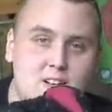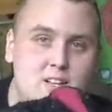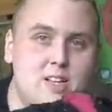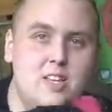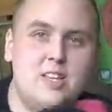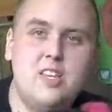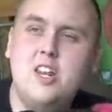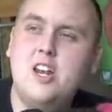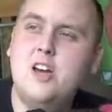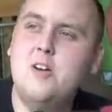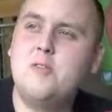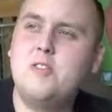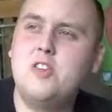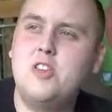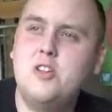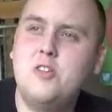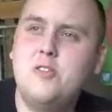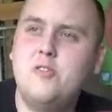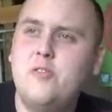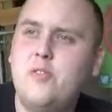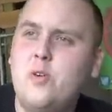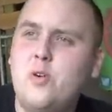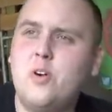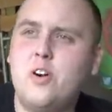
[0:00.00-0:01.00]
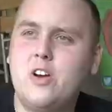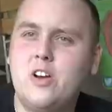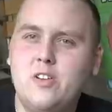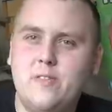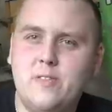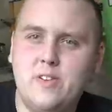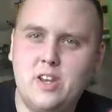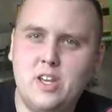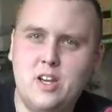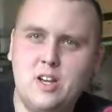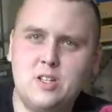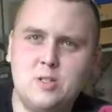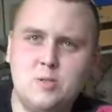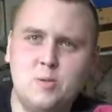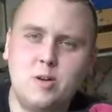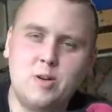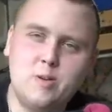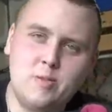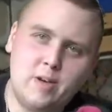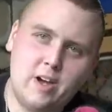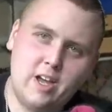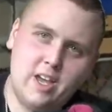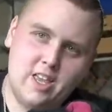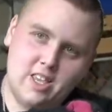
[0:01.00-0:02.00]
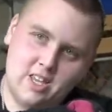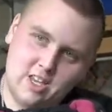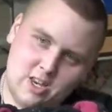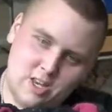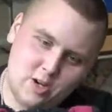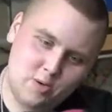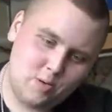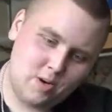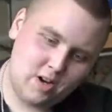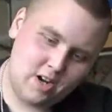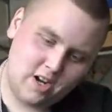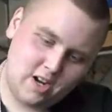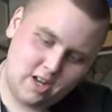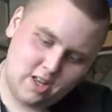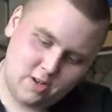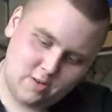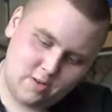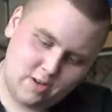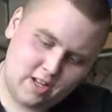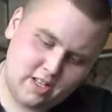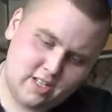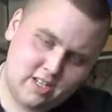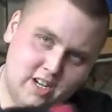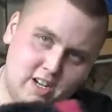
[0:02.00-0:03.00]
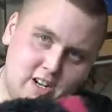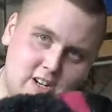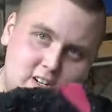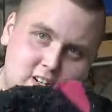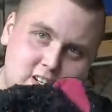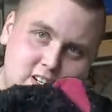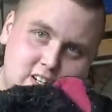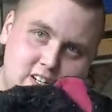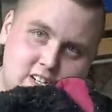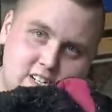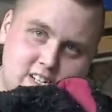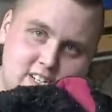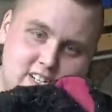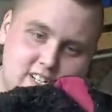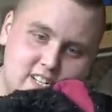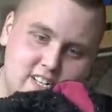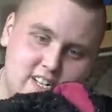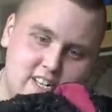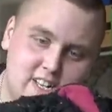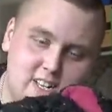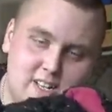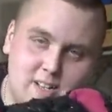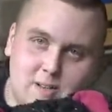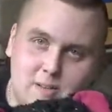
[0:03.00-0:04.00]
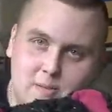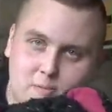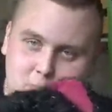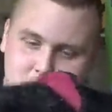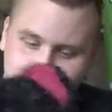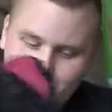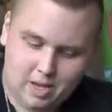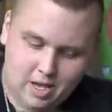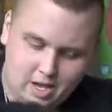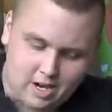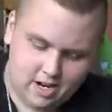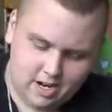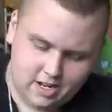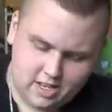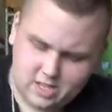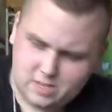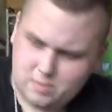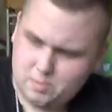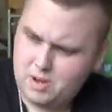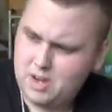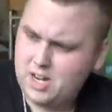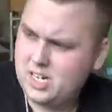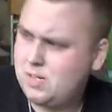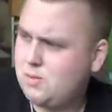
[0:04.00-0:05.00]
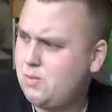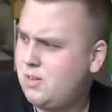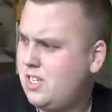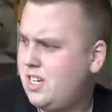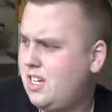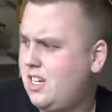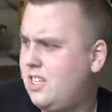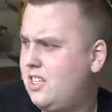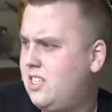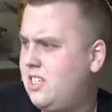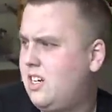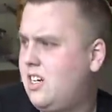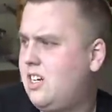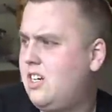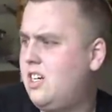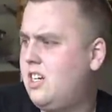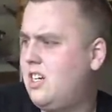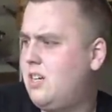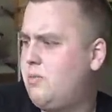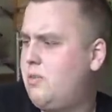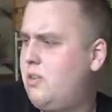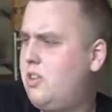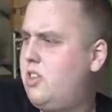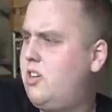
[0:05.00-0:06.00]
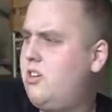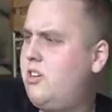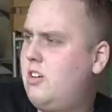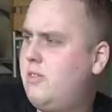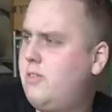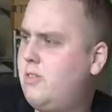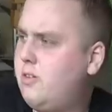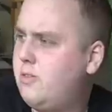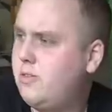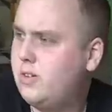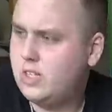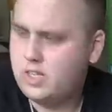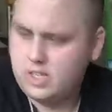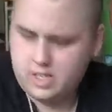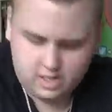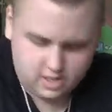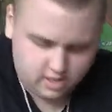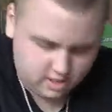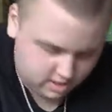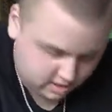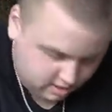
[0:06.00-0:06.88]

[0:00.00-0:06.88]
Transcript: you know, when you do 400 videos one way and you do one another way, it's kind of right, hard. Right. Bear. This bear smells like a dog. I'm gonna throw him over there.